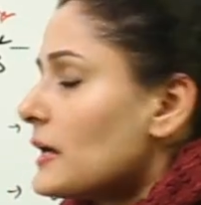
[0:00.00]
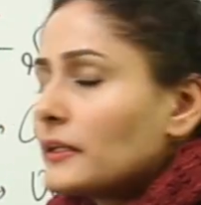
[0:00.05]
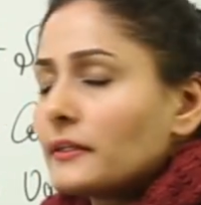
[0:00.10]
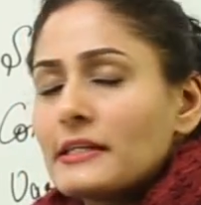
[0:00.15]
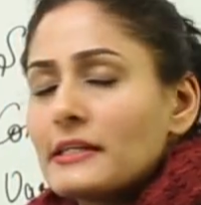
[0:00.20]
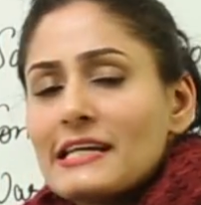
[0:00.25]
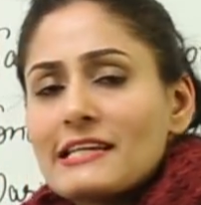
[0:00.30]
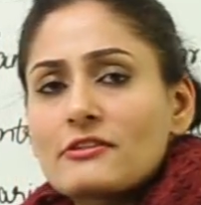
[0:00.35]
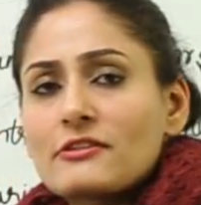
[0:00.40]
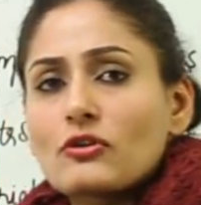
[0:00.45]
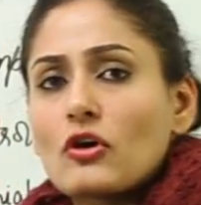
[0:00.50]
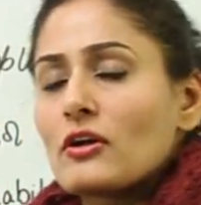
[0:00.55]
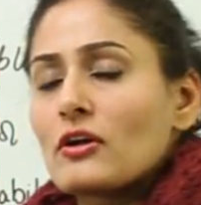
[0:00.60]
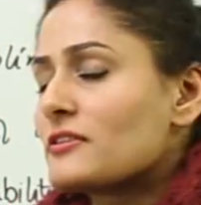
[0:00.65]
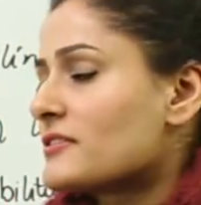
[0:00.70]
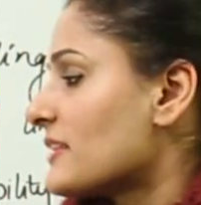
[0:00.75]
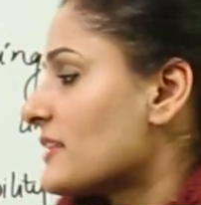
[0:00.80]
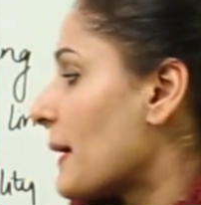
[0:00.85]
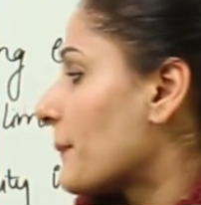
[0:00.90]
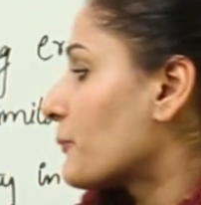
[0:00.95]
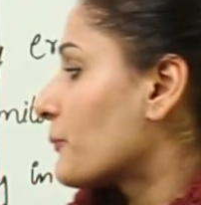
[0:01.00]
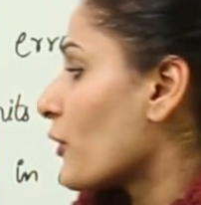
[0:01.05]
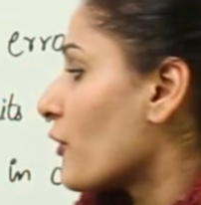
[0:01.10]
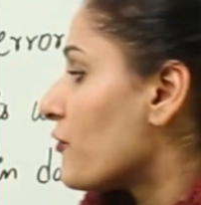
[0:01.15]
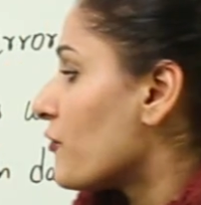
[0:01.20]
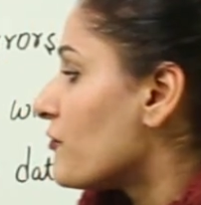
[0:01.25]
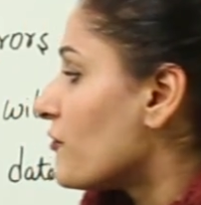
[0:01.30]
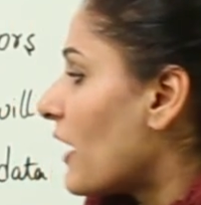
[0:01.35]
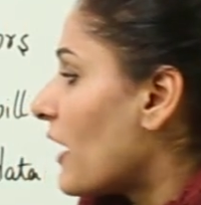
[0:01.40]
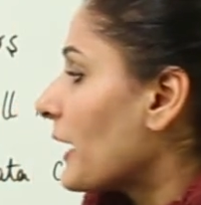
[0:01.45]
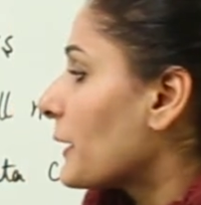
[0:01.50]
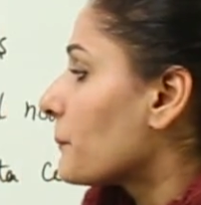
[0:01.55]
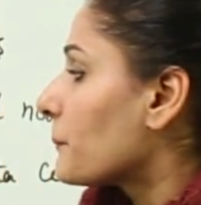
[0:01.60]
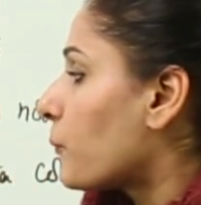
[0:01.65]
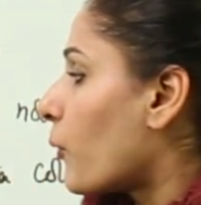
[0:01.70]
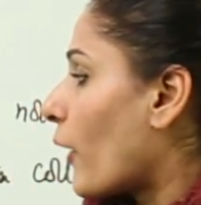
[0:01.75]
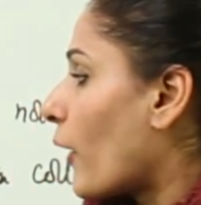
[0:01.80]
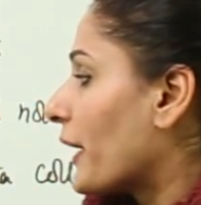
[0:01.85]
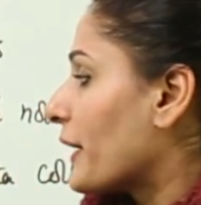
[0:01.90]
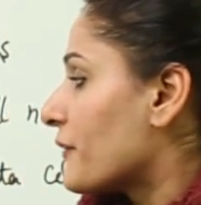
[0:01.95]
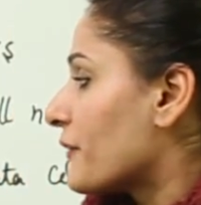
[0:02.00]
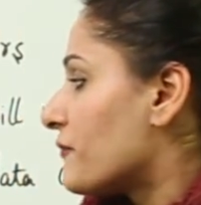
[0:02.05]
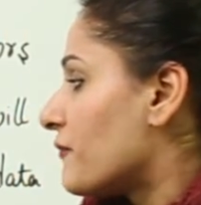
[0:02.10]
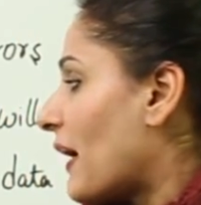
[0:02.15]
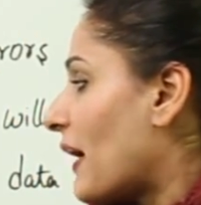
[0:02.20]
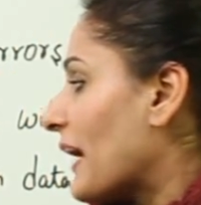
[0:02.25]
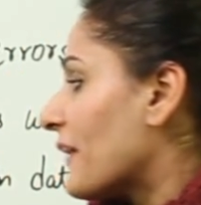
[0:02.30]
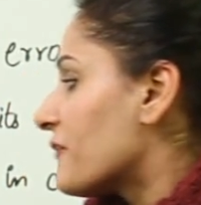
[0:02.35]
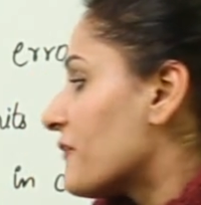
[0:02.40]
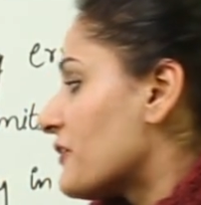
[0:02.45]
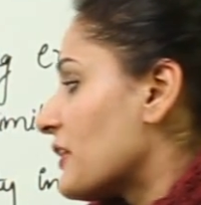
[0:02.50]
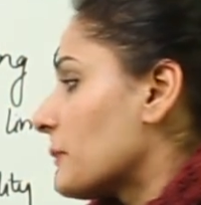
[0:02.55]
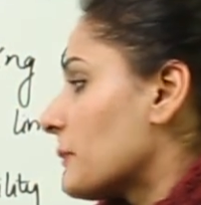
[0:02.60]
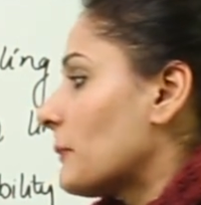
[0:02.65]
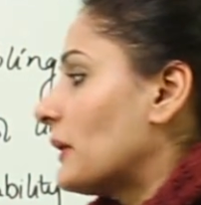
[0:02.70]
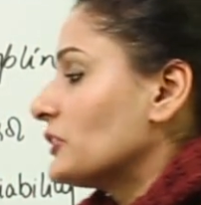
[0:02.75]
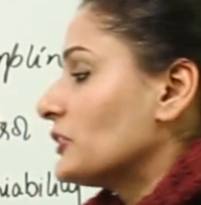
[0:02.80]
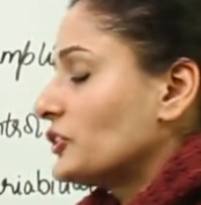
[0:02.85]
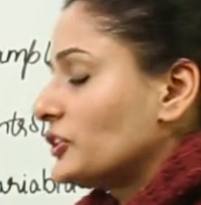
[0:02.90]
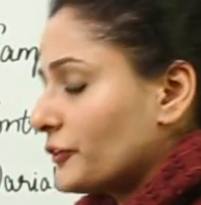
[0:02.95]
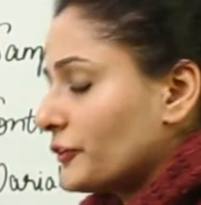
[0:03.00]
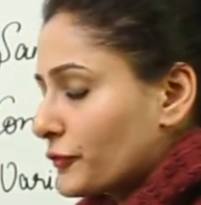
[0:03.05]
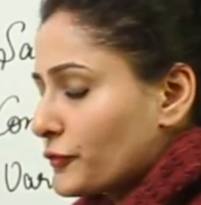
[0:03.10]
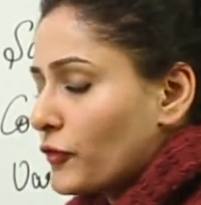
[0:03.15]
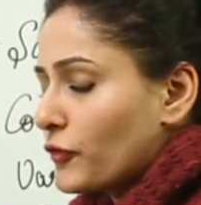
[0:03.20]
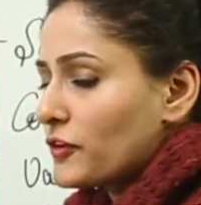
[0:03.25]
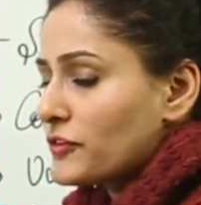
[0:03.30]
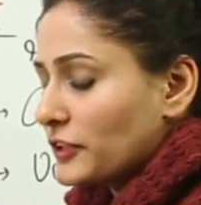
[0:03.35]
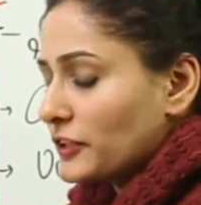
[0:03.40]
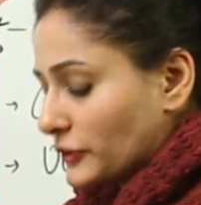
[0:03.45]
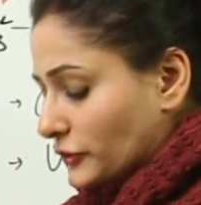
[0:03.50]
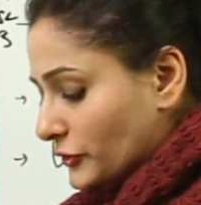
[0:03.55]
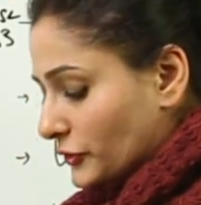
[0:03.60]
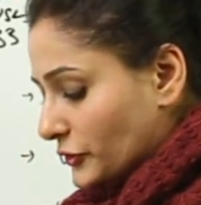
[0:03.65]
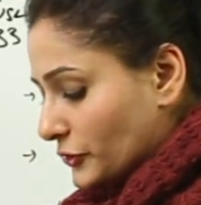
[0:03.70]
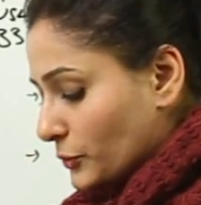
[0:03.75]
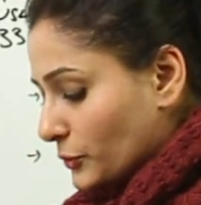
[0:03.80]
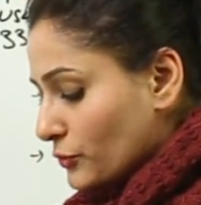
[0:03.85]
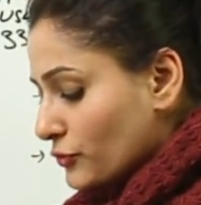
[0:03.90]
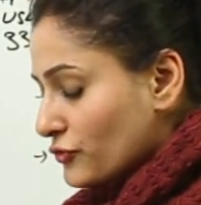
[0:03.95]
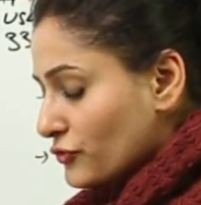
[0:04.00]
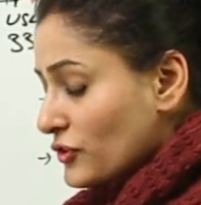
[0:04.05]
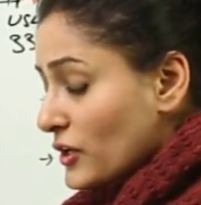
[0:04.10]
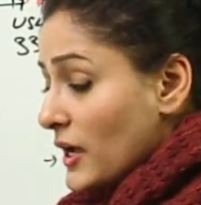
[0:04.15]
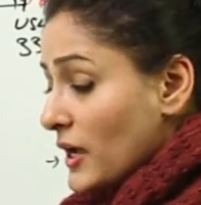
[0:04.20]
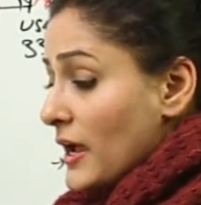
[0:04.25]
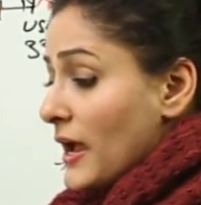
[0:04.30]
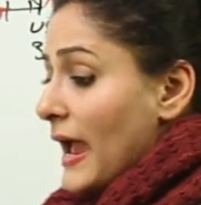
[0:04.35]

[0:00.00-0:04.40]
this concept of 1.5 sigma shift was introduced.